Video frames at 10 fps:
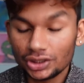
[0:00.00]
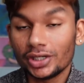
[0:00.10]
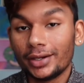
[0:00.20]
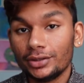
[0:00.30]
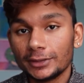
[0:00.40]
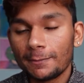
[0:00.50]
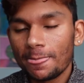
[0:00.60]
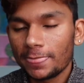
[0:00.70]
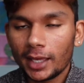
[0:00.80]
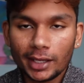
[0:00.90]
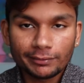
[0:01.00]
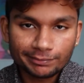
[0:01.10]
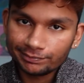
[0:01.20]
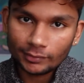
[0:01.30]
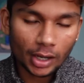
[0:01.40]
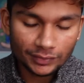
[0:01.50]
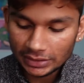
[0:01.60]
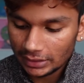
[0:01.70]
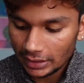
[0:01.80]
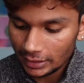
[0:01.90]
shares, and
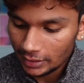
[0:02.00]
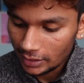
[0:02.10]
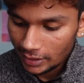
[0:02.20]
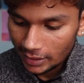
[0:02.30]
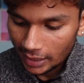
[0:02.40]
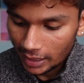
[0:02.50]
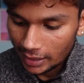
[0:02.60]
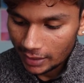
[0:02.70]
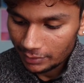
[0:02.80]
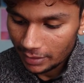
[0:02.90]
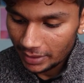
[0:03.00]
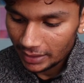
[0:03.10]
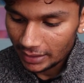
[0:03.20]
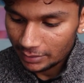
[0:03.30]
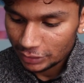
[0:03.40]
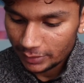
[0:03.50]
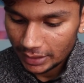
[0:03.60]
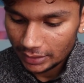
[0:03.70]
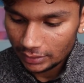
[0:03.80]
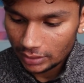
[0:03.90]
obviously I'm not making that much
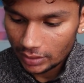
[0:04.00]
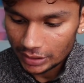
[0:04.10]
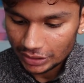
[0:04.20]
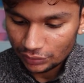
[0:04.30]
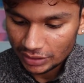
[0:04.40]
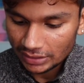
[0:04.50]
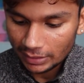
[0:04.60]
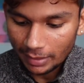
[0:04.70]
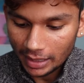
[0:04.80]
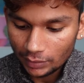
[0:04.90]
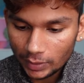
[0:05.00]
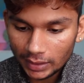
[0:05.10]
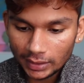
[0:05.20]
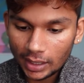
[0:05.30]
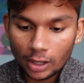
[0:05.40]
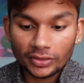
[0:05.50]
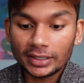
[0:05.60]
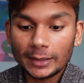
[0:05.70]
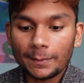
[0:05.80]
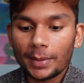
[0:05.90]
money. You know, I just recently bought it, went on the
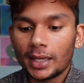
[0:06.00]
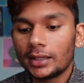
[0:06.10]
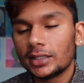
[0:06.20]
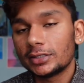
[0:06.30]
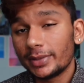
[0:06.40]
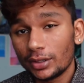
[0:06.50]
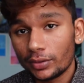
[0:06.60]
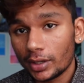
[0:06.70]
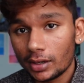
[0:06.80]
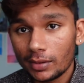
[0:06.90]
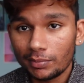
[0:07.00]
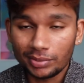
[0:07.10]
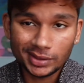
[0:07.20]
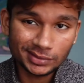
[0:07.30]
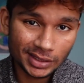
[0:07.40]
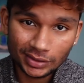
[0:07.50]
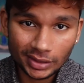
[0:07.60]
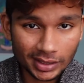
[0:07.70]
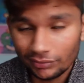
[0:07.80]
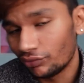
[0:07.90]
dip, and it's been going up, but
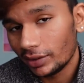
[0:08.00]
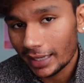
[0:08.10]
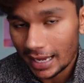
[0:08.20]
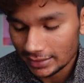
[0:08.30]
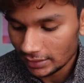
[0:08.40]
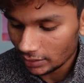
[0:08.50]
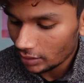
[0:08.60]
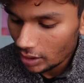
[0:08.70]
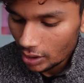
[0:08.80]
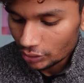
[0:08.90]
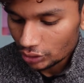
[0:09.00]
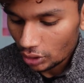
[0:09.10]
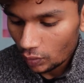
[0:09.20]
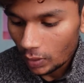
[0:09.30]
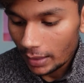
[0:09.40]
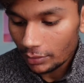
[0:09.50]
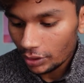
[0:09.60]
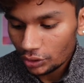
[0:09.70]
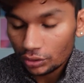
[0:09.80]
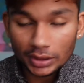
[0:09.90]
it really hasn't. So what I'm
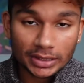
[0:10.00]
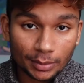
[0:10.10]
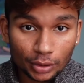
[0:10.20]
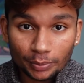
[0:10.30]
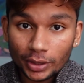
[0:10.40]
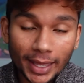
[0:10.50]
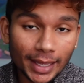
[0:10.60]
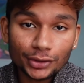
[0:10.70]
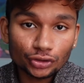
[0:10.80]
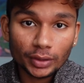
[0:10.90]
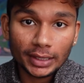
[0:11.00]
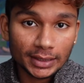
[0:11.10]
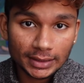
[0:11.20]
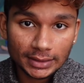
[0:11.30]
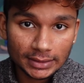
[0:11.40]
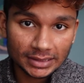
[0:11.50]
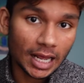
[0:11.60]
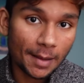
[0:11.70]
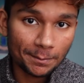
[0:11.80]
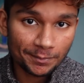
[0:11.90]
gonna do is I'm gonna put a trailing
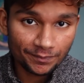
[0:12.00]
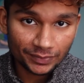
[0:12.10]
stop